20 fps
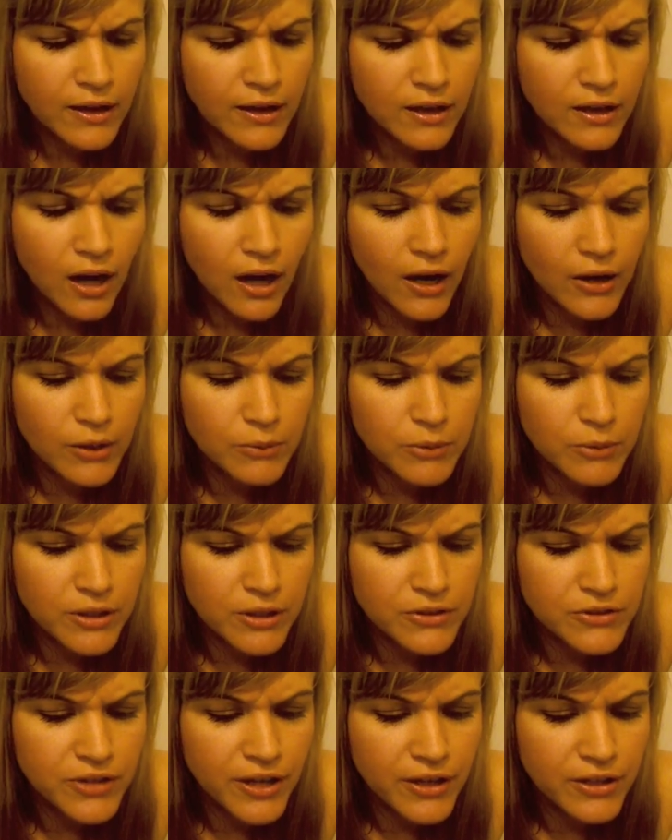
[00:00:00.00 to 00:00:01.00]

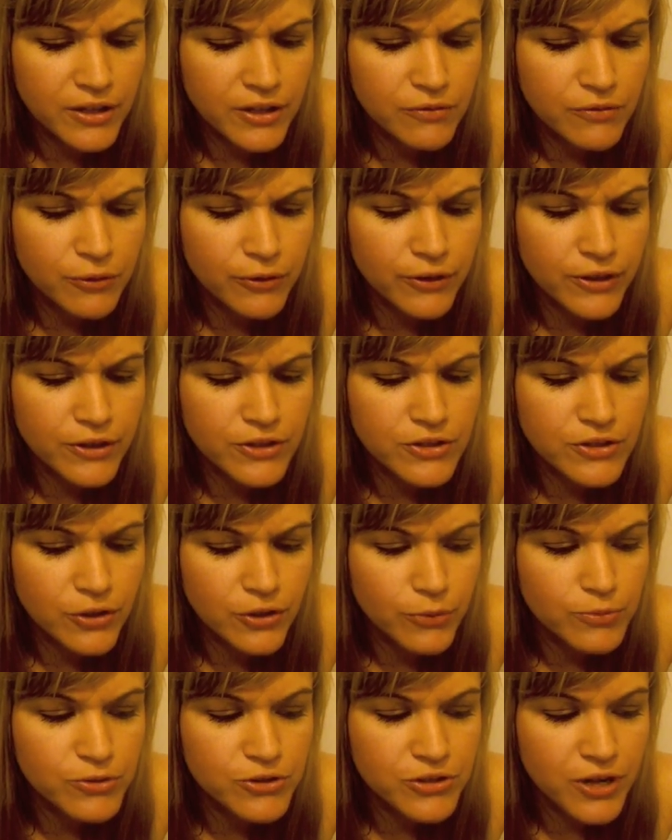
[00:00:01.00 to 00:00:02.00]
economy is heading for a
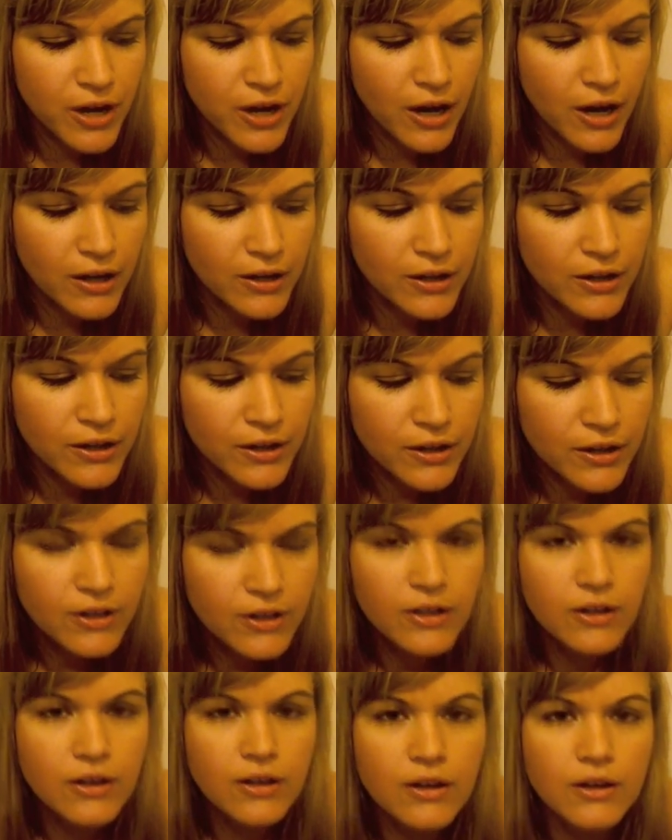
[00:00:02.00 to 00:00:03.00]
sharp shock.
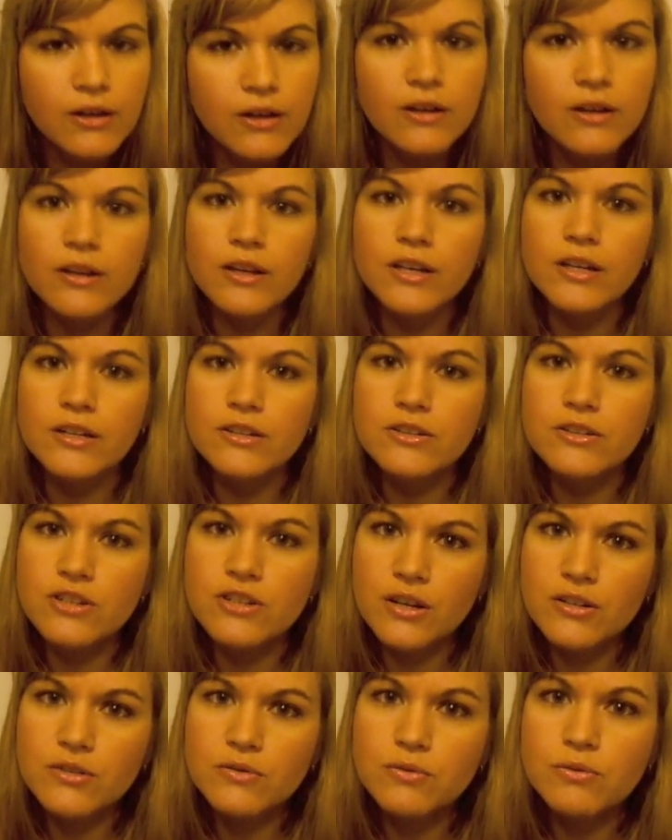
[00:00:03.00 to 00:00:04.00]
It
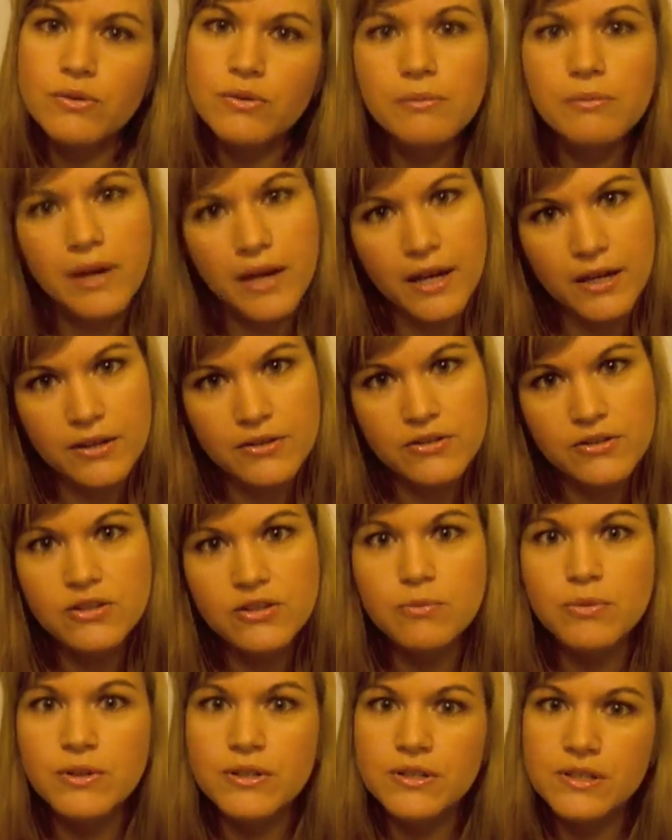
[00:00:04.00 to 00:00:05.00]
just remains
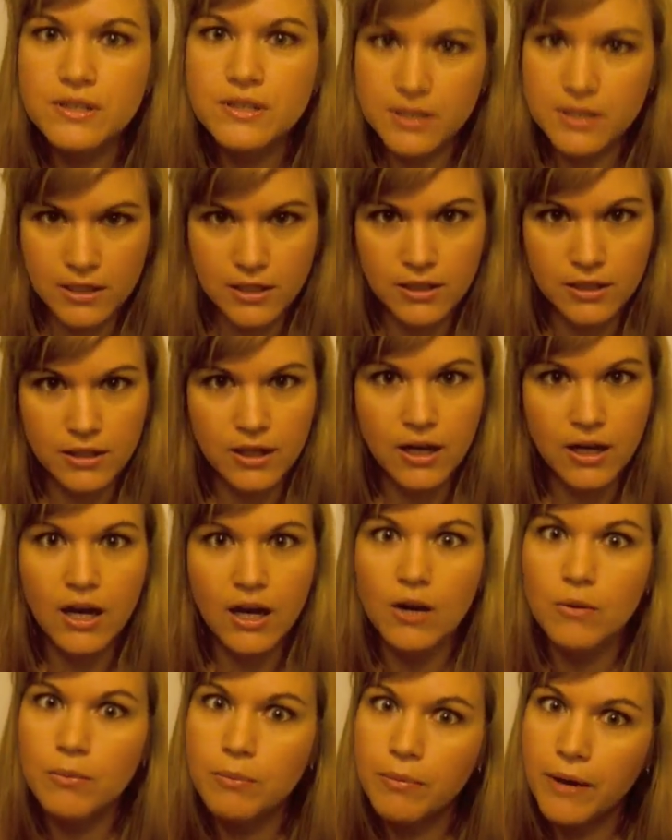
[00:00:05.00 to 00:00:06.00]
to be seen
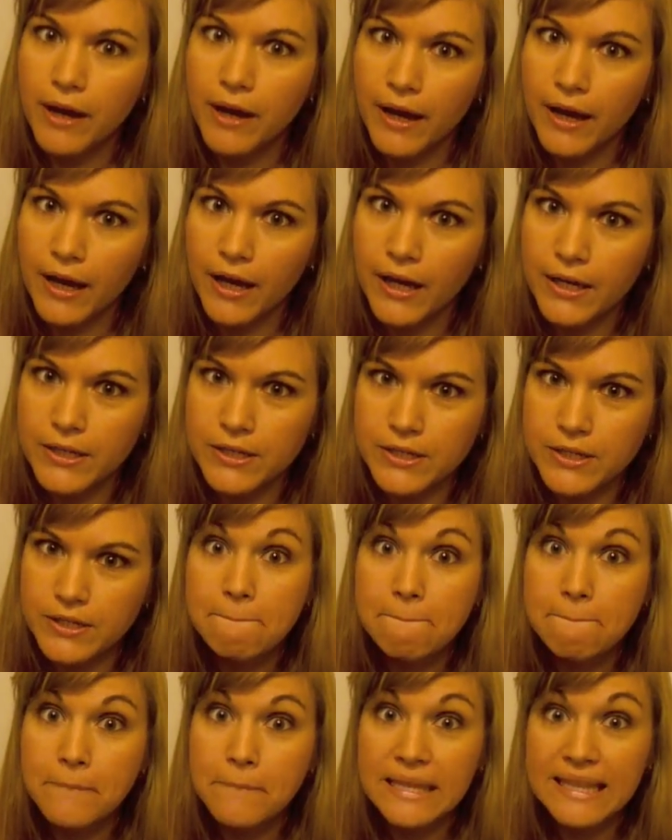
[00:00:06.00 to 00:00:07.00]
how bad.
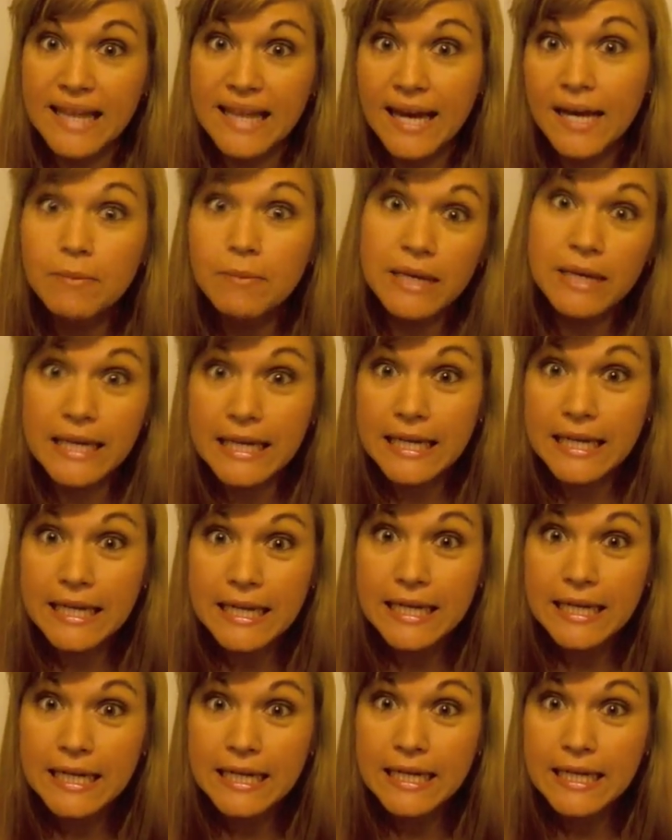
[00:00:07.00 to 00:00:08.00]
Blimey,
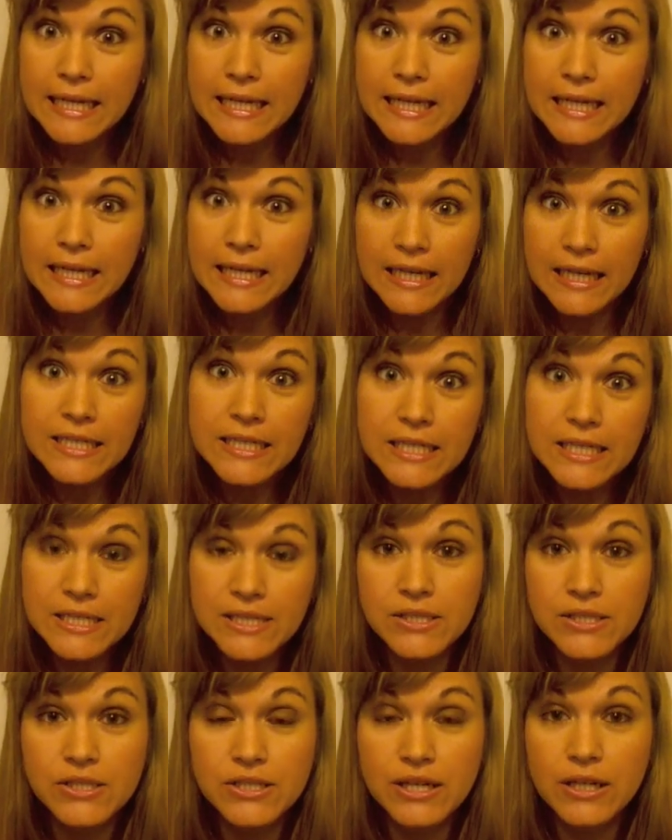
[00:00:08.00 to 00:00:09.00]
that
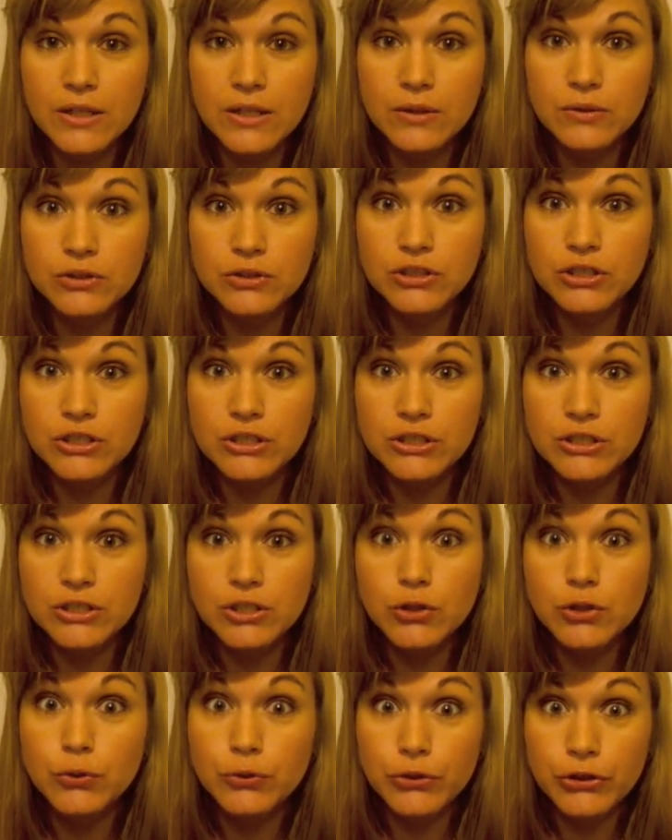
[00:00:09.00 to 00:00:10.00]
doesn't sound
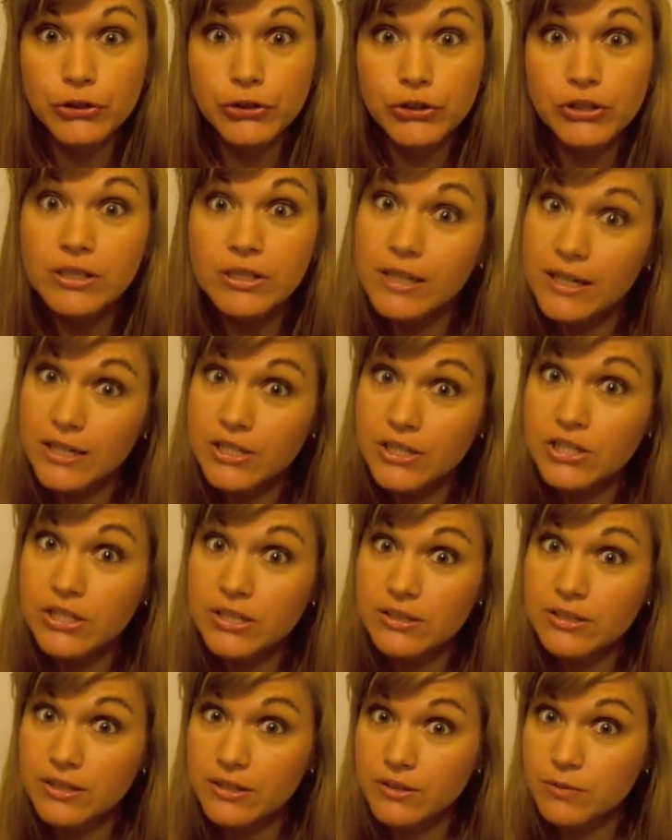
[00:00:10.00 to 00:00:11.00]
too good.
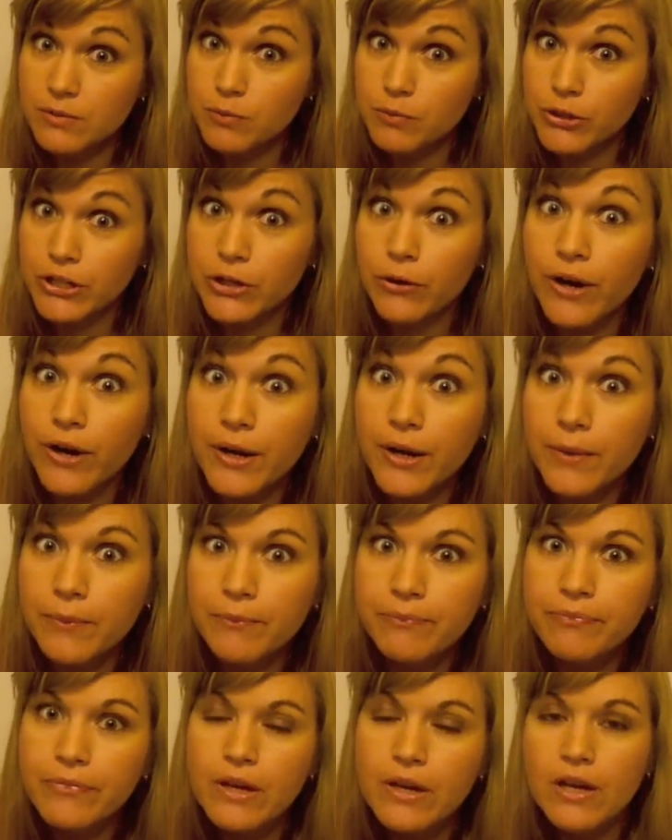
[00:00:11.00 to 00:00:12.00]
Actually, it sounds pretty
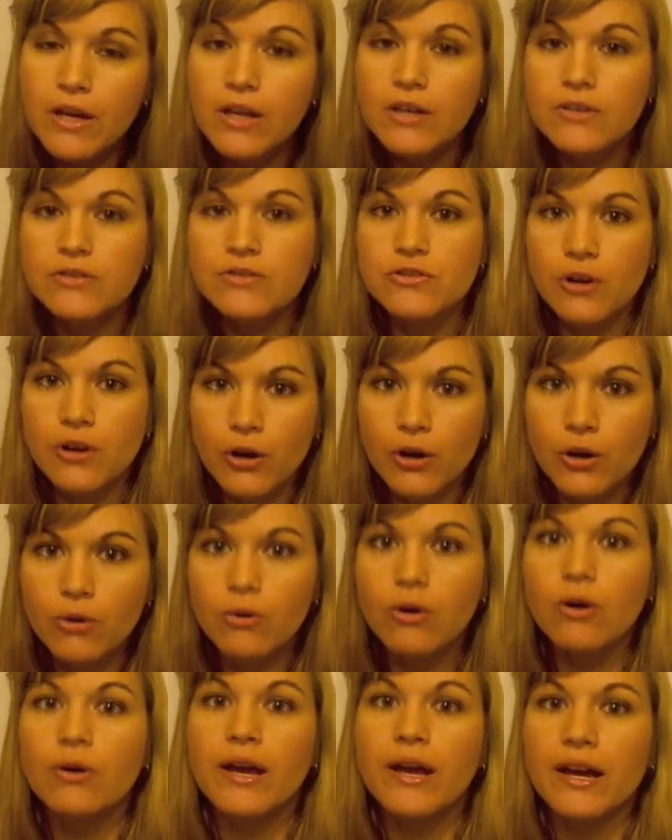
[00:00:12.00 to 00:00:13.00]
grim.
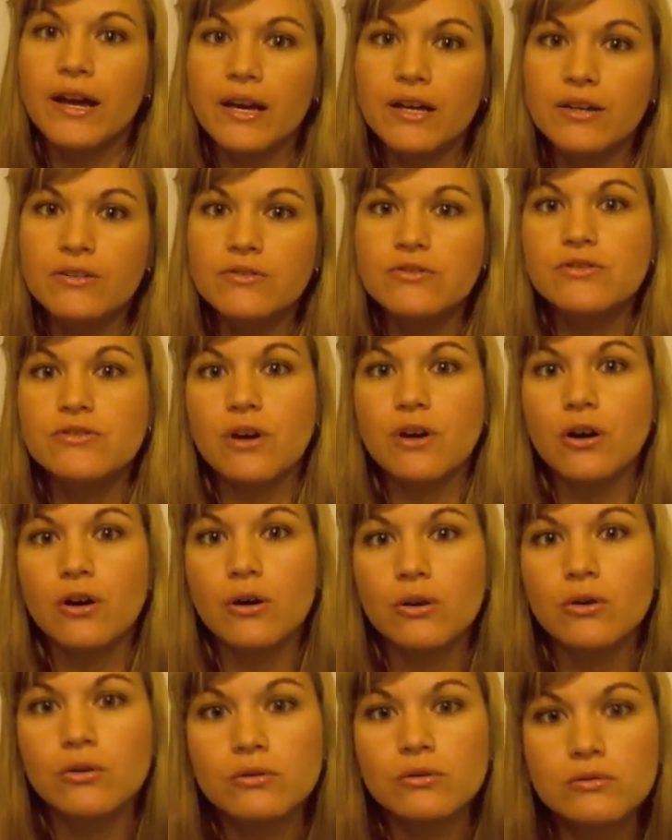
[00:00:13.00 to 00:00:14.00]
So, okay,
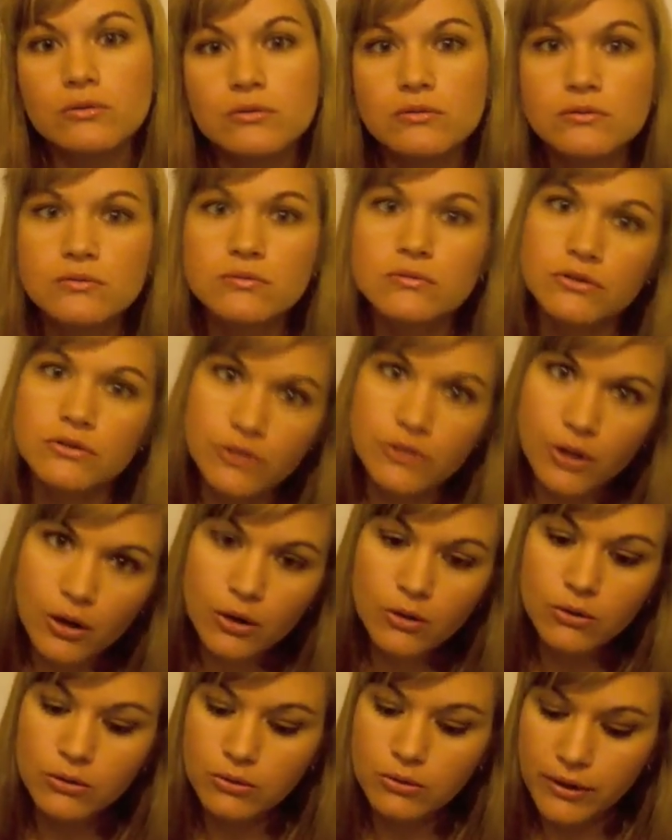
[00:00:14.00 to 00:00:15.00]
so
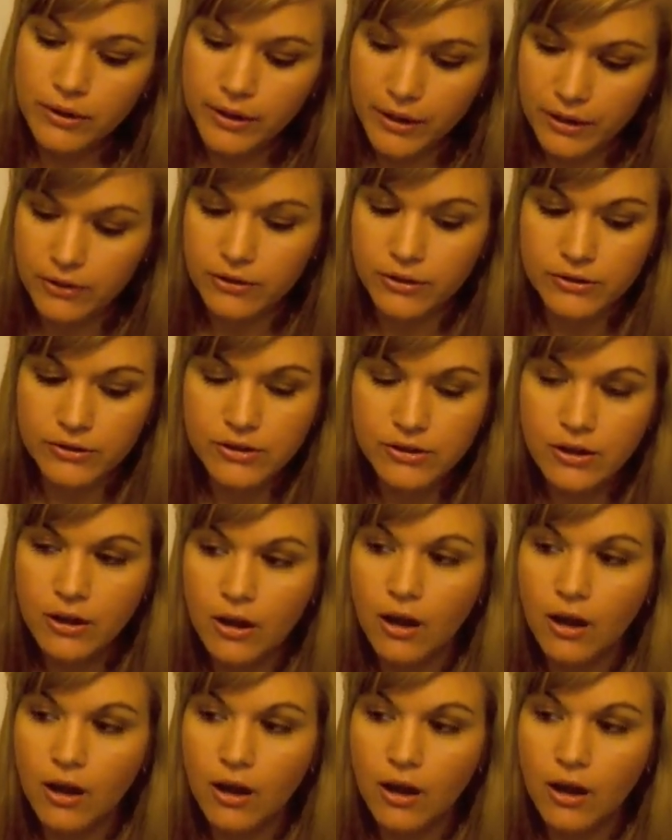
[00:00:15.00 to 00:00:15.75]
no England.